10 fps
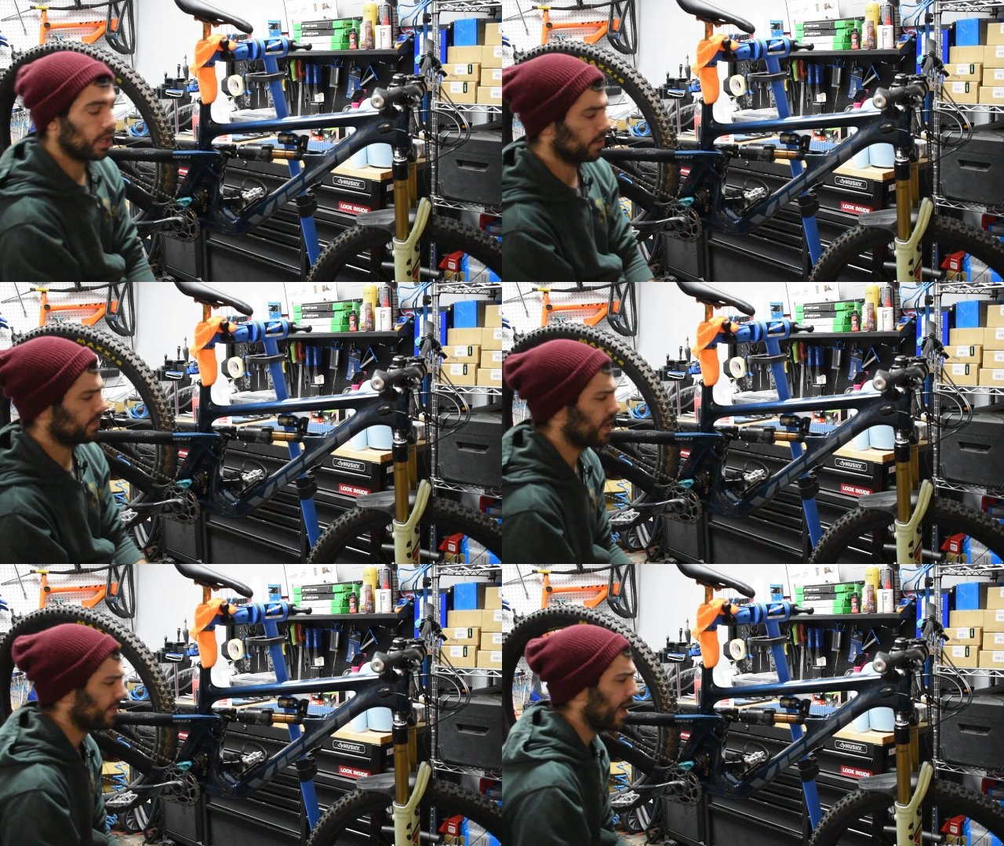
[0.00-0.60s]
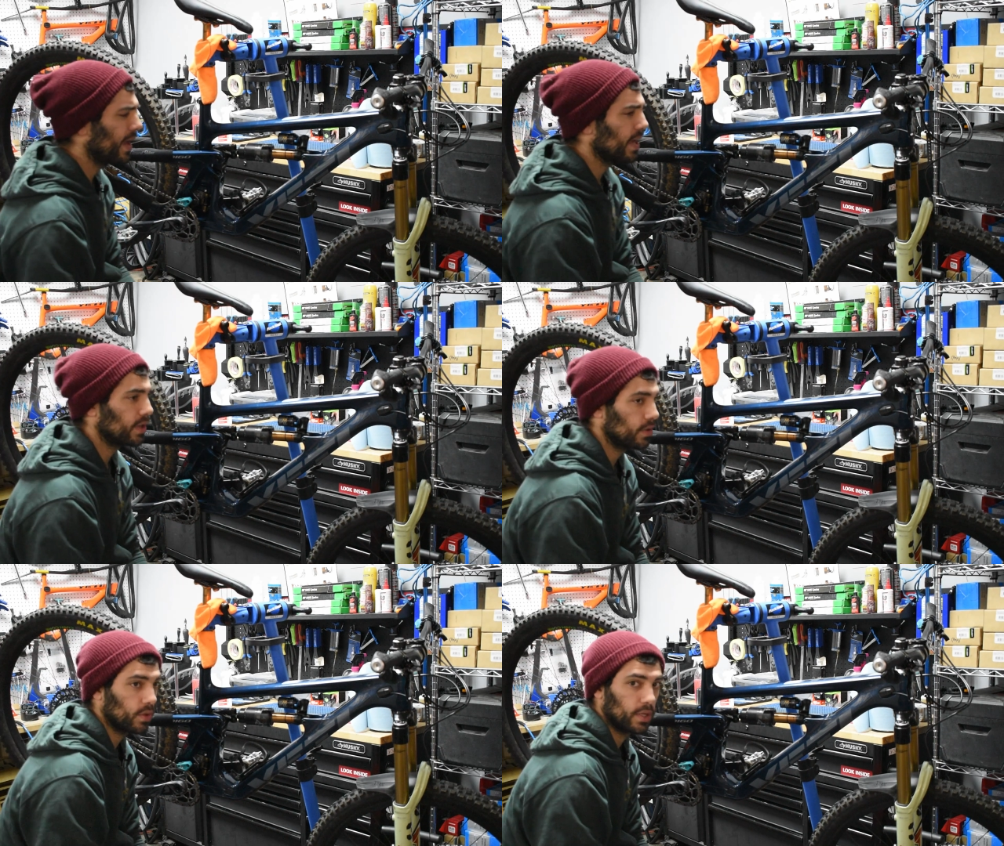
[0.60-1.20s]
It's not that
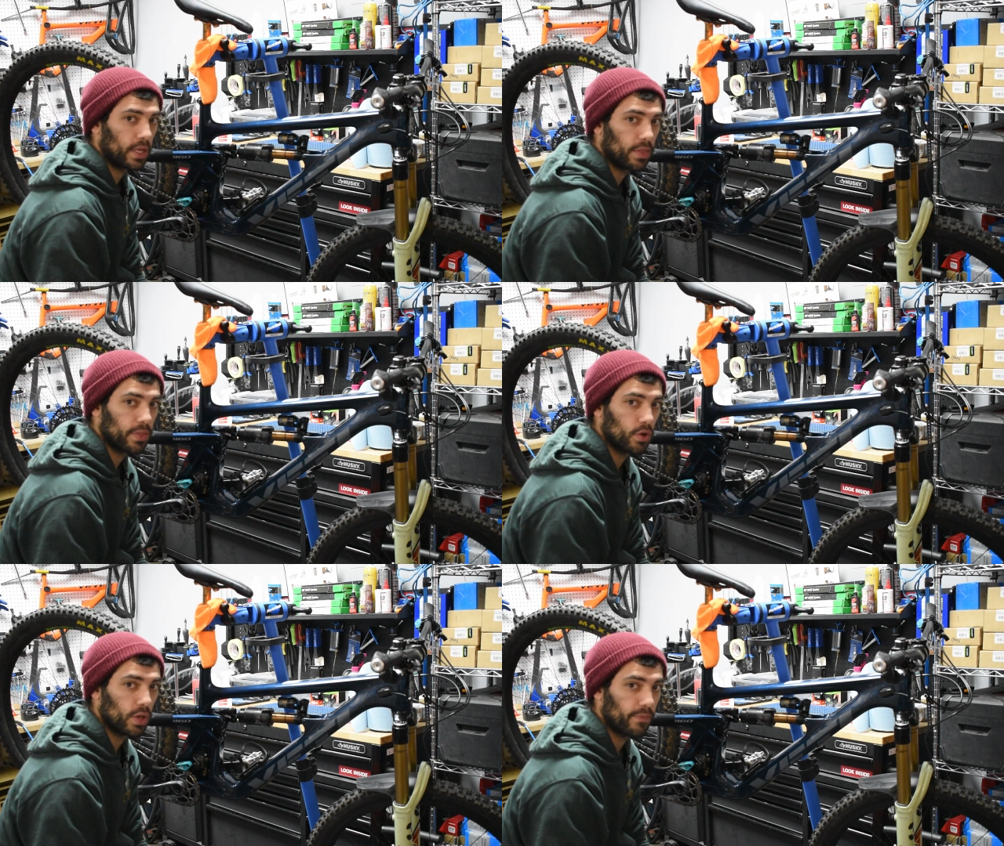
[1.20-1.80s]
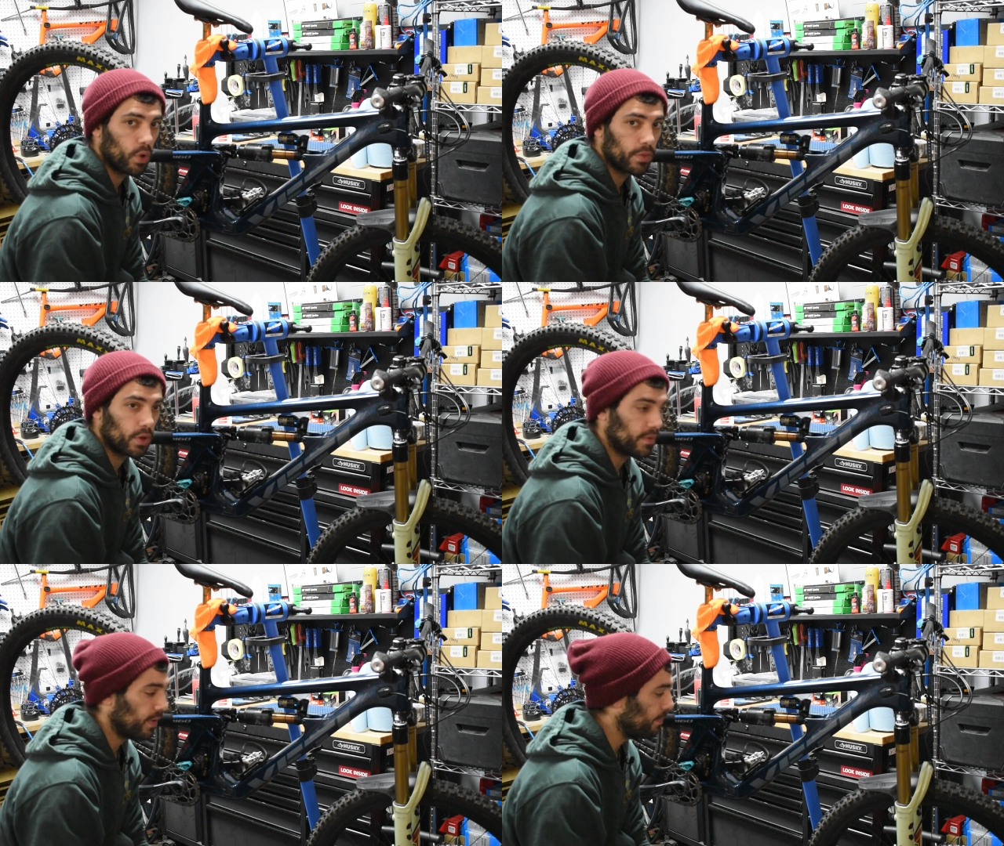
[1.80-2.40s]
heavy, it's only like 34,
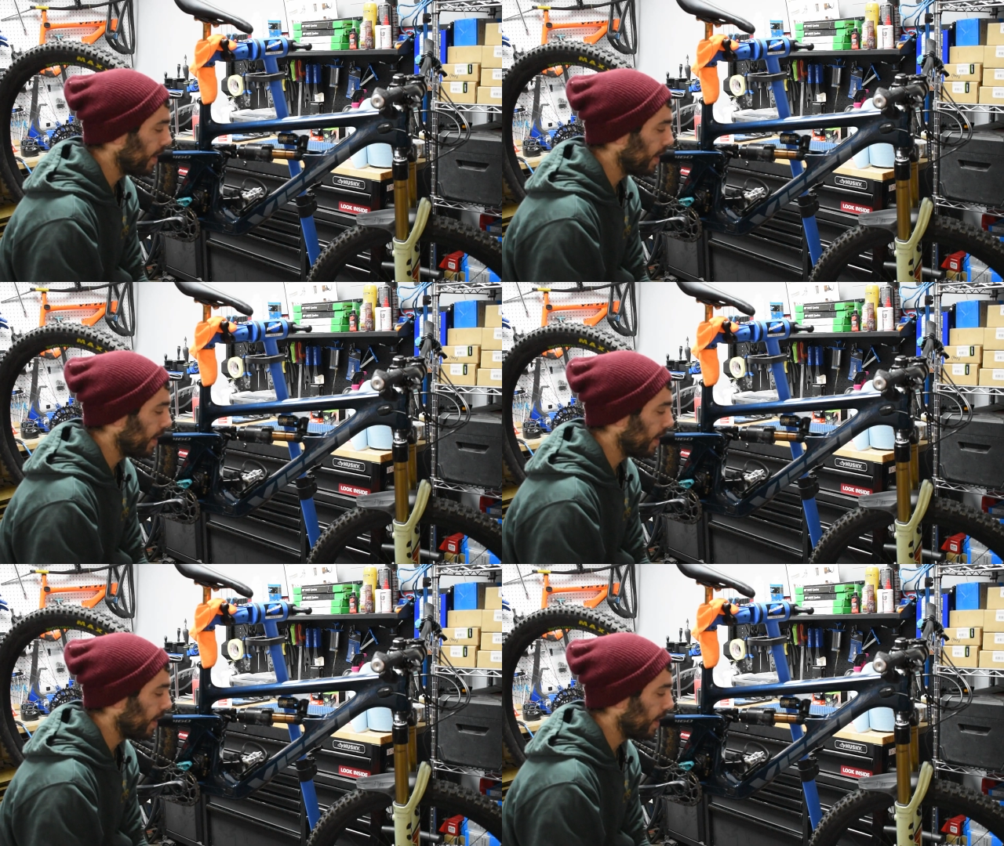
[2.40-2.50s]
35